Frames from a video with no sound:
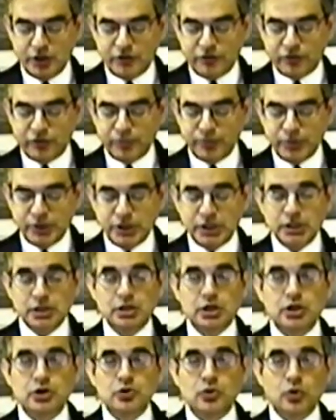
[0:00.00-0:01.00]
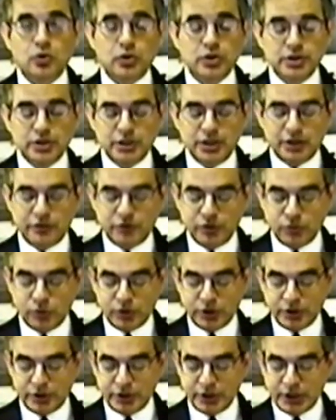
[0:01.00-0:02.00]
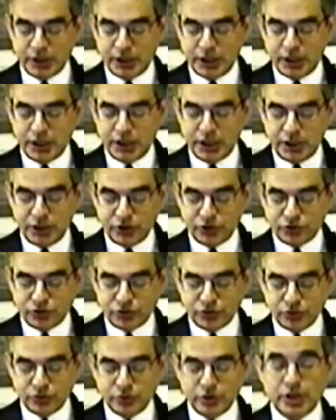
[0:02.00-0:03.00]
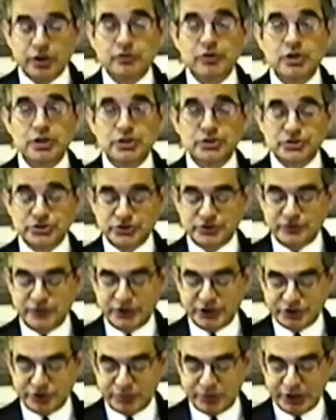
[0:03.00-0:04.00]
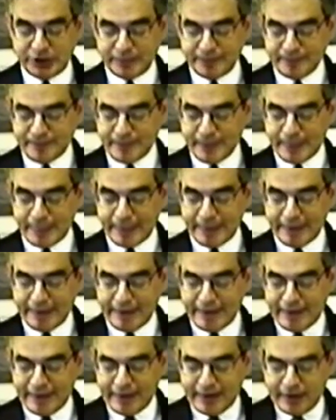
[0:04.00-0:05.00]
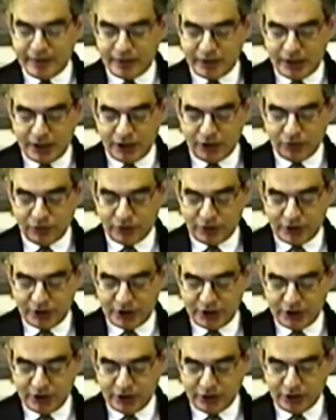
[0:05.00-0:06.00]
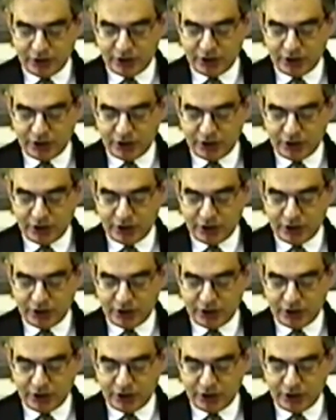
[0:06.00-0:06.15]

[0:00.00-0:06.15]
from being an ordinary one into a religious vestment. Now, the